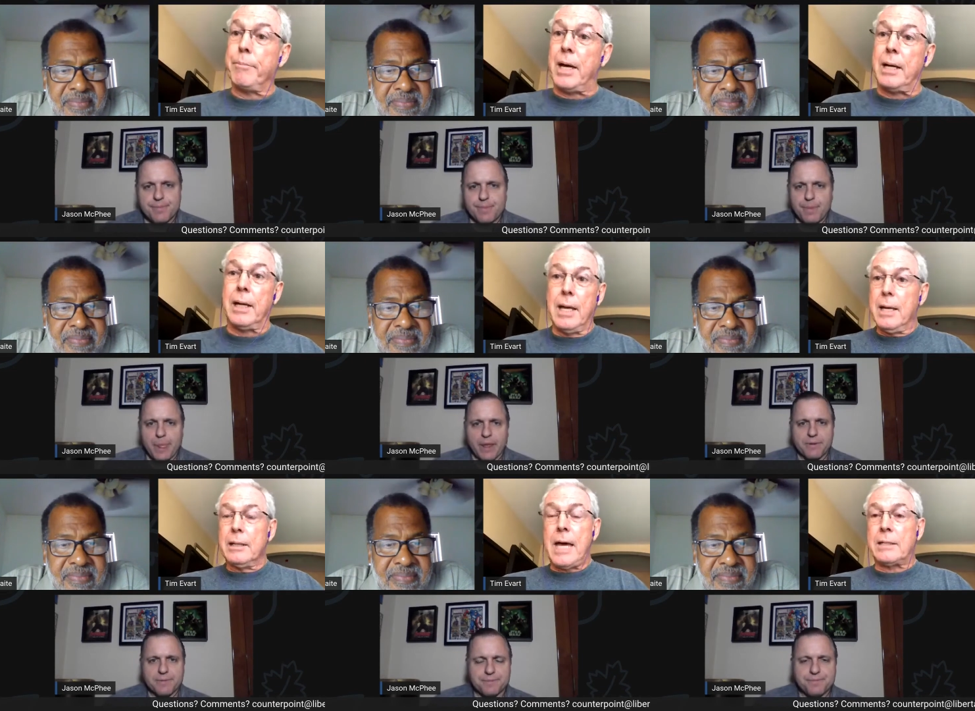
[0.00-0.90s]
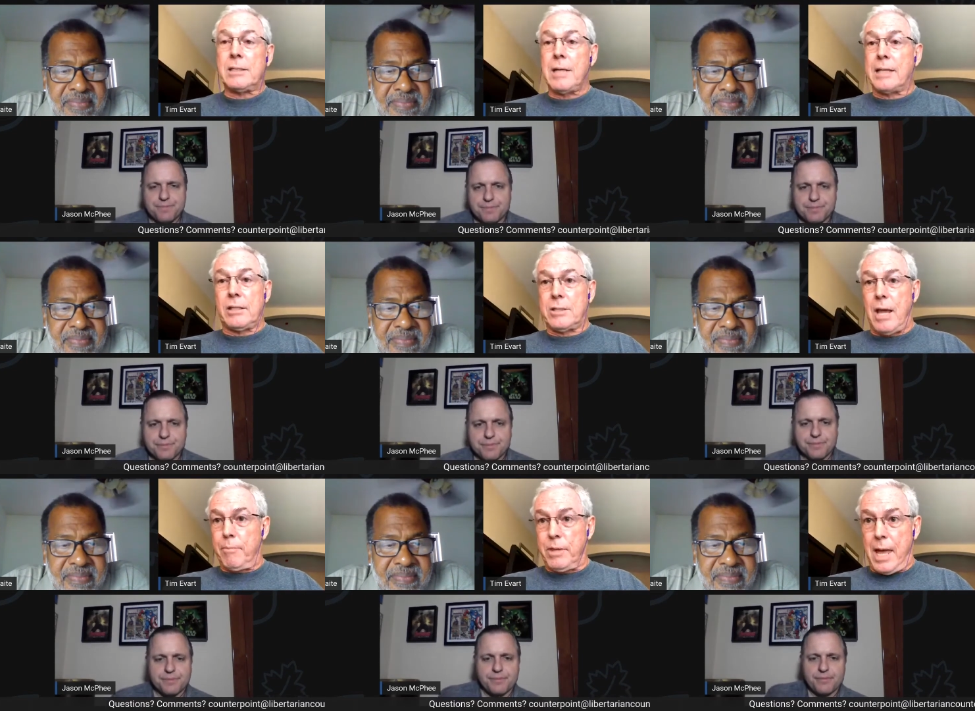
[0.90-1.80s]
Speaker 1: but that's not the
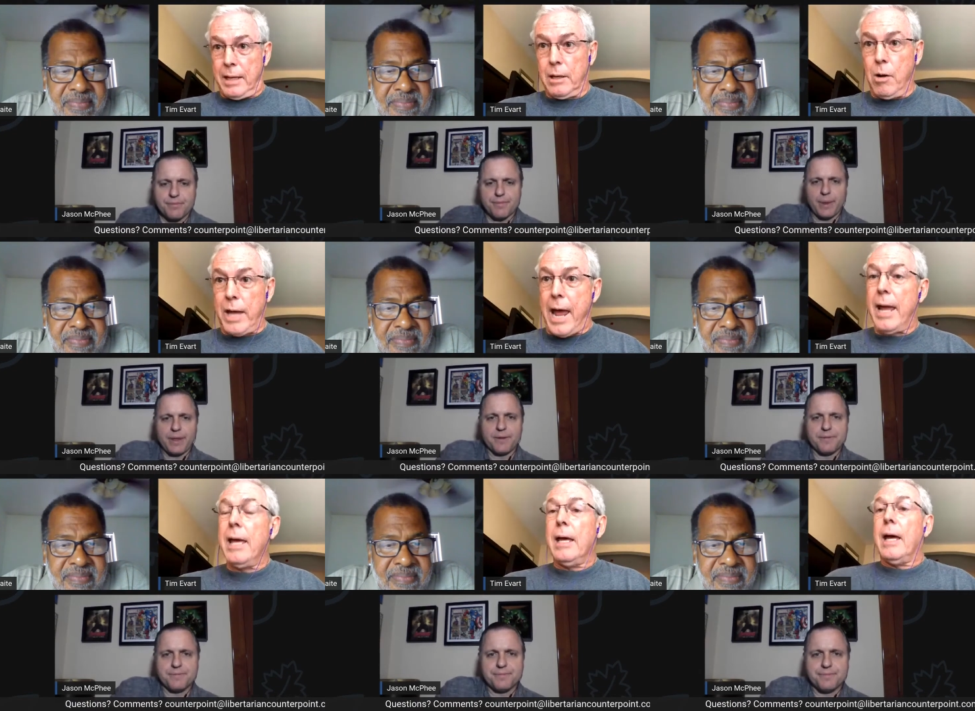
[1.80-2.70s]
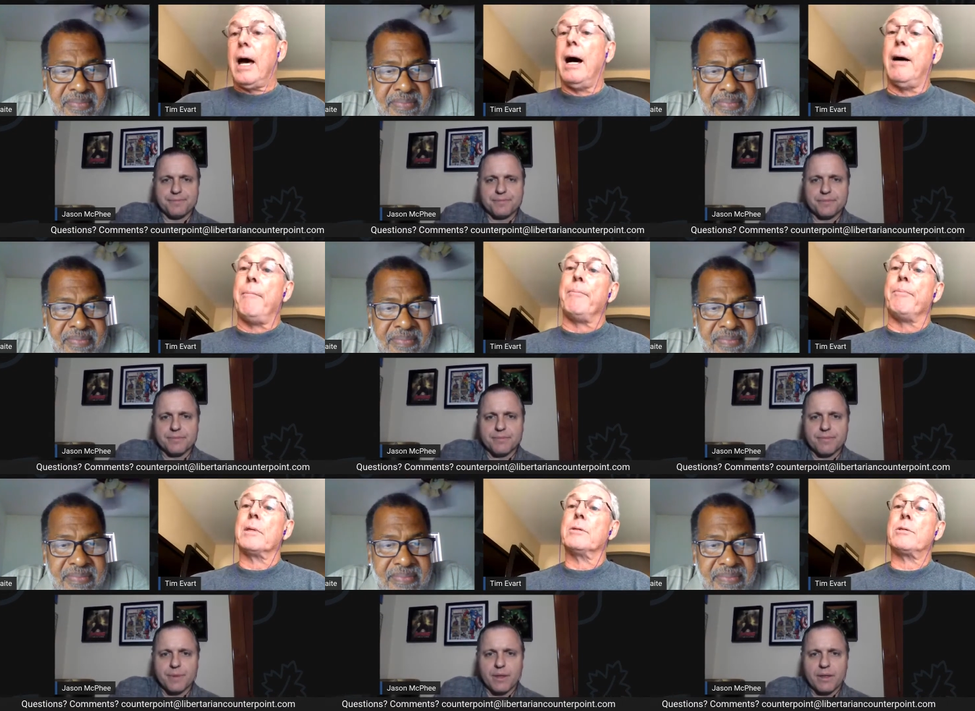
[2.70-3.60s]
same thing. Okay. Um,
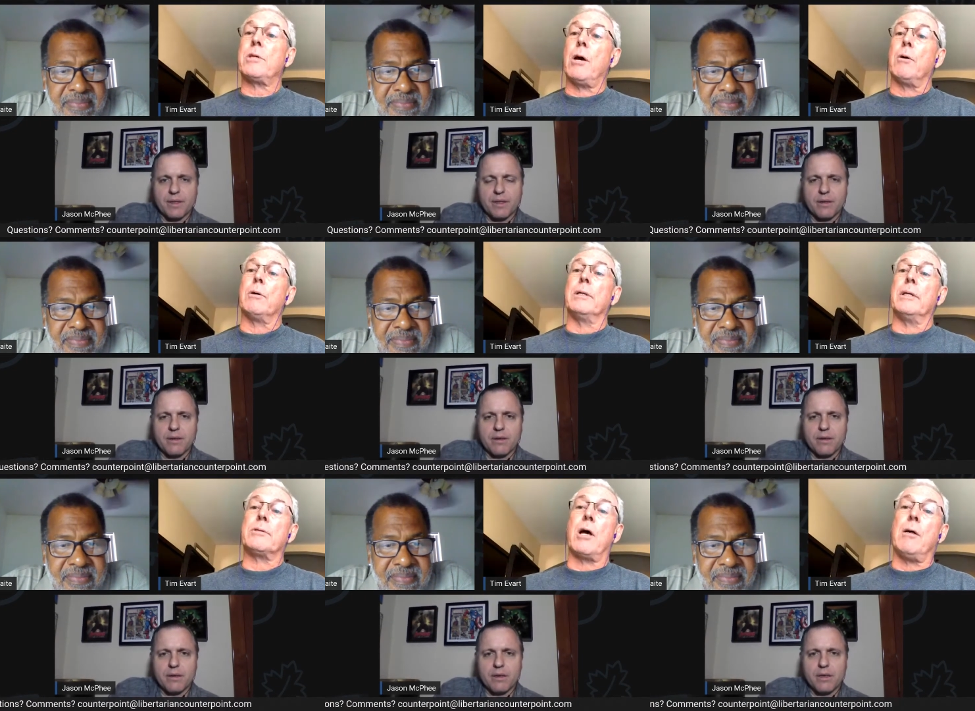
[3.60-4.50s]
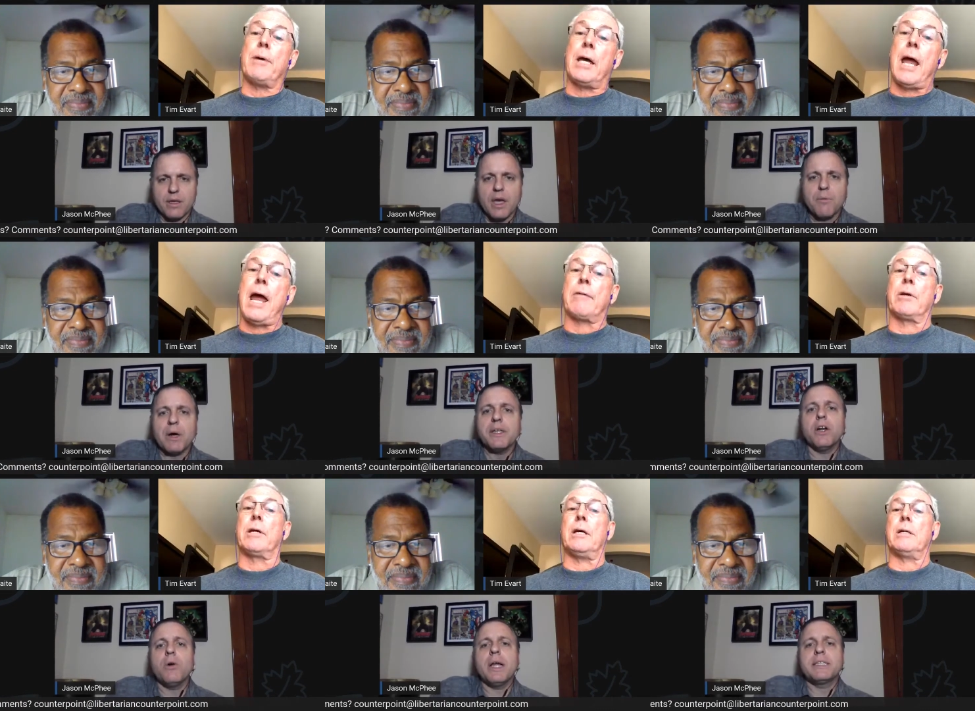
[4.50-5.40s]
so it's all about aggregate.
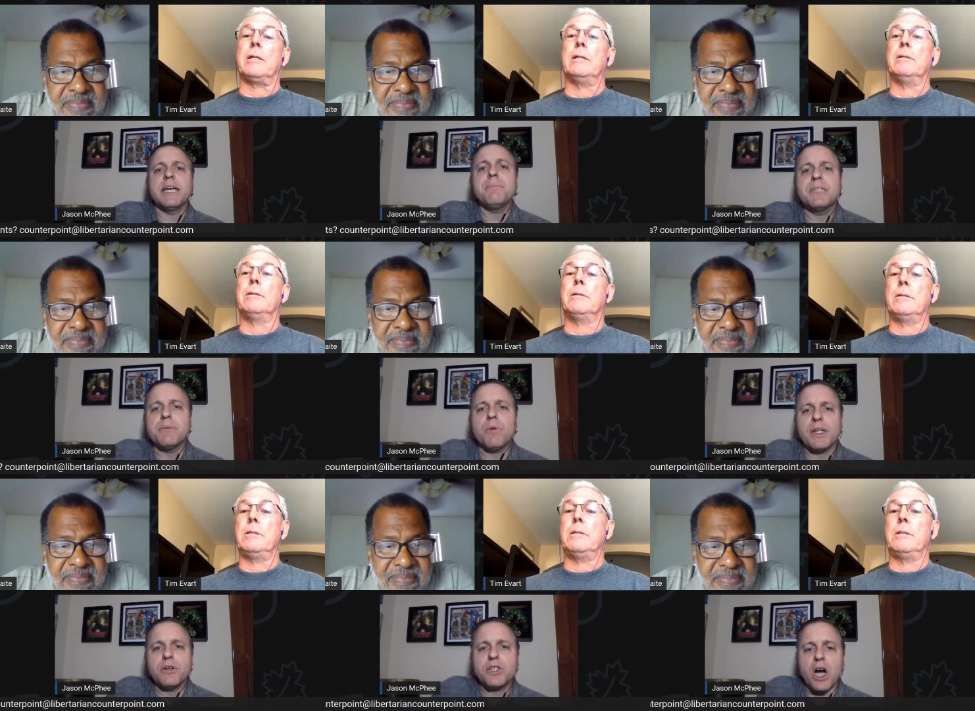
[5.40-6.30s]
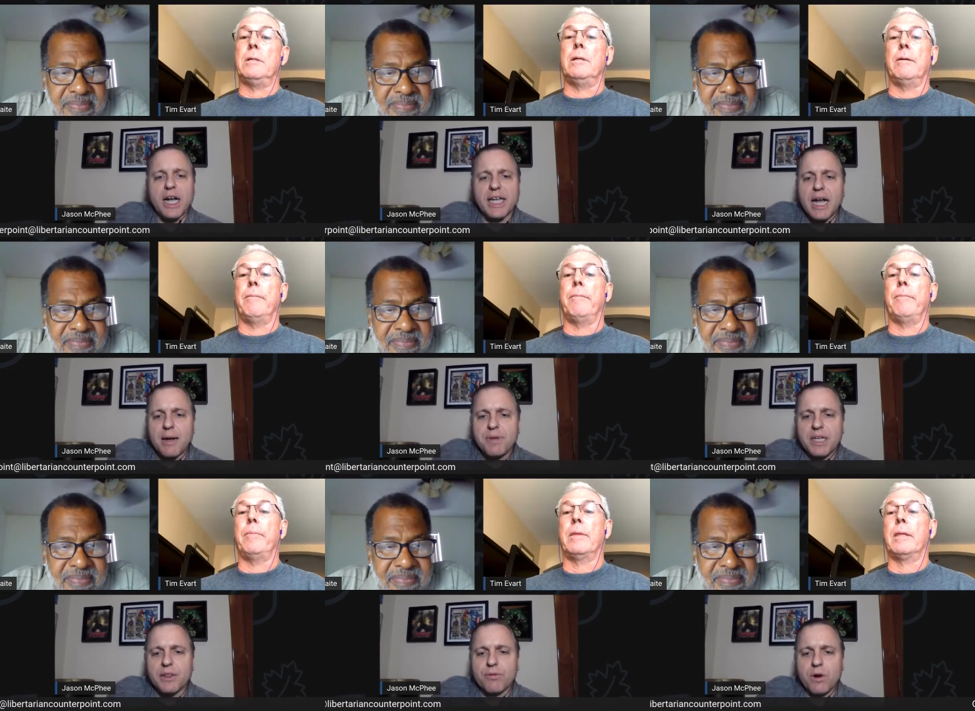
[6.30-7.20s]
Well, you know,
Speaker 2: Tim, Tim, while you're talking,
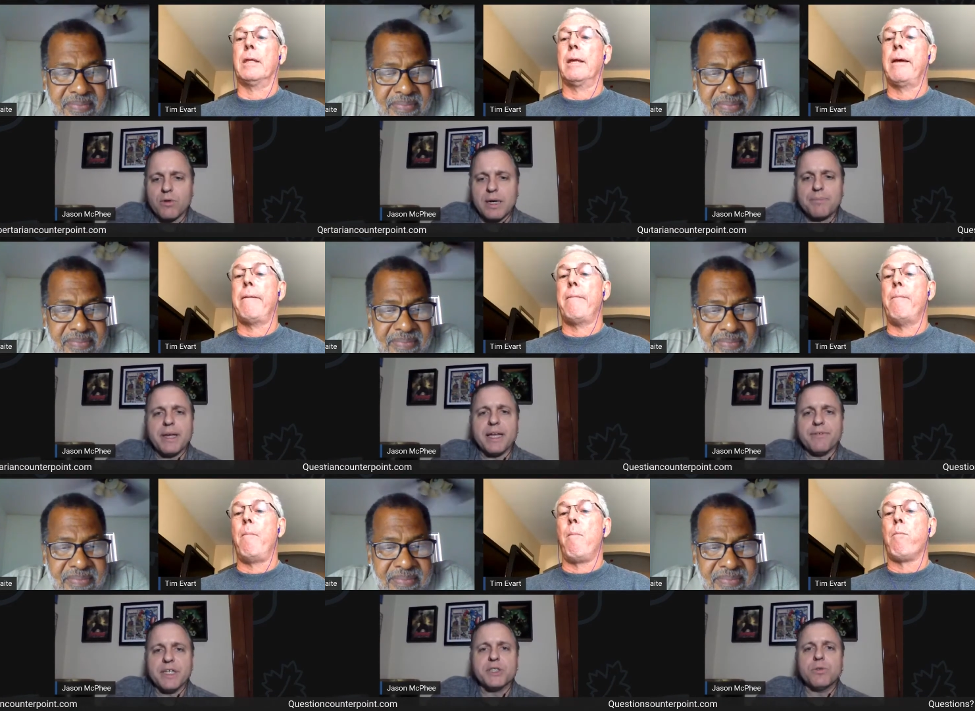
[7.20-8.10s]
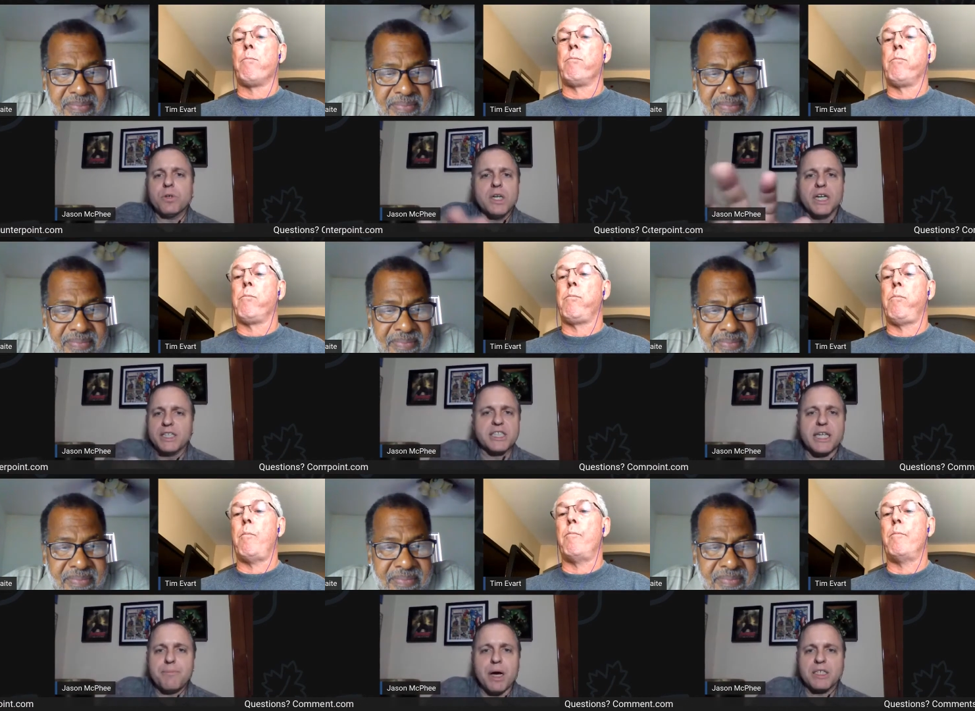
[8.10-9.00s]
I'm going to throw up a visual.
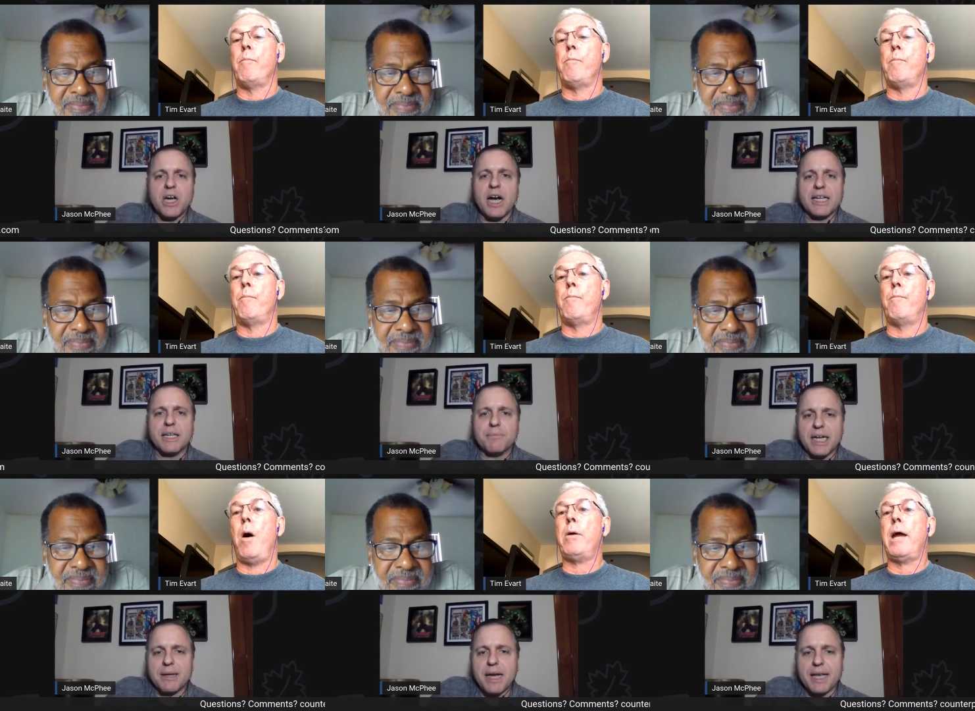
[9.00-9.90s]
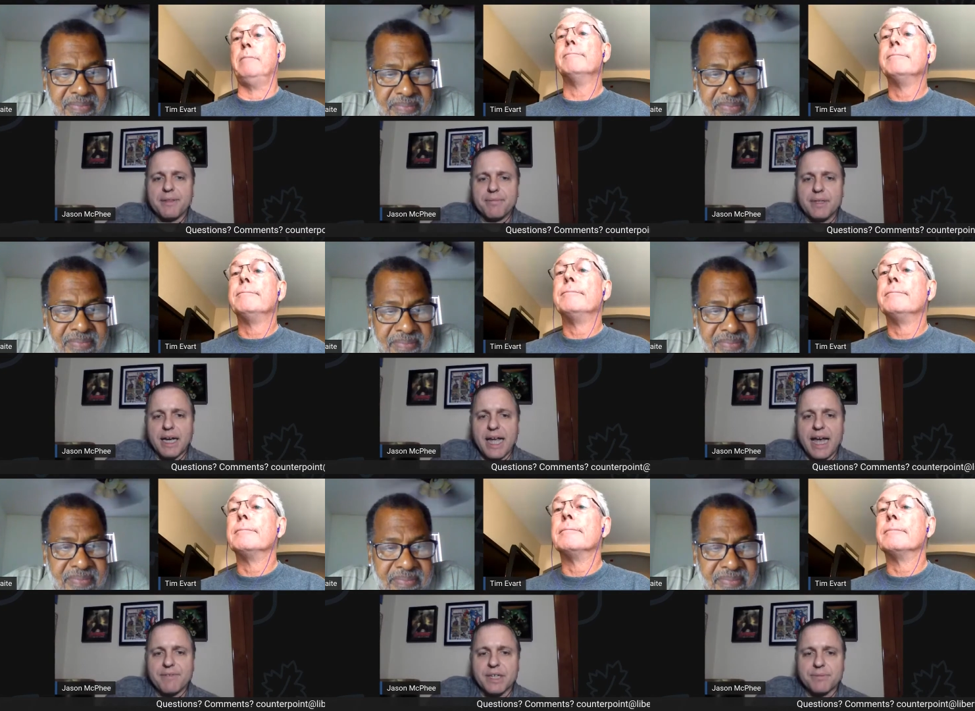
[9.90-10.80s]
Just keep on talking, but I, I, I
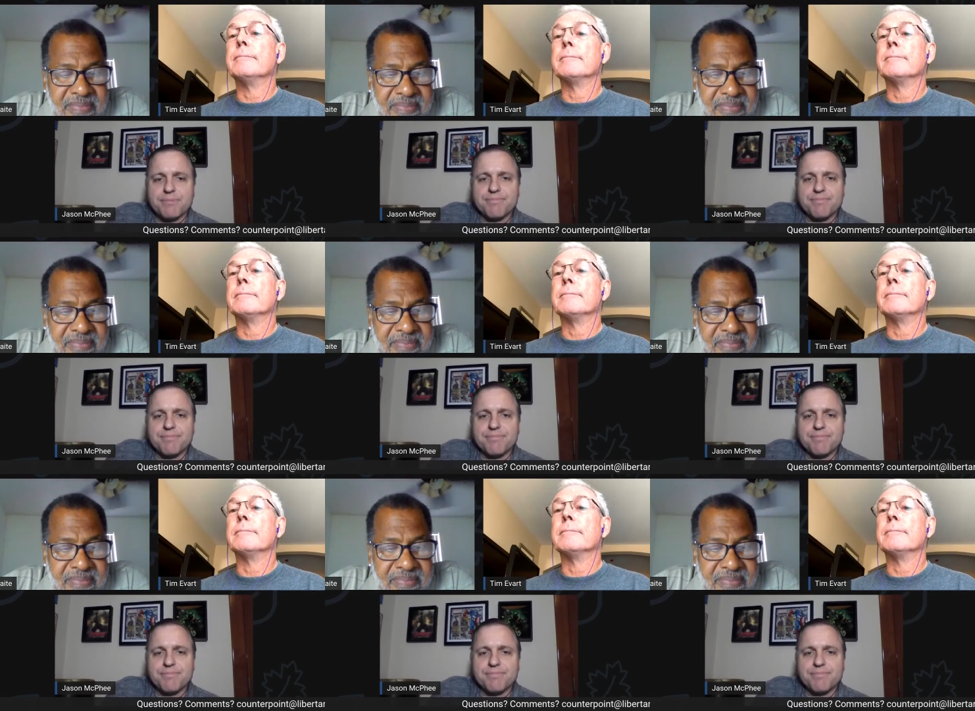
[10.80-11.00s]
have a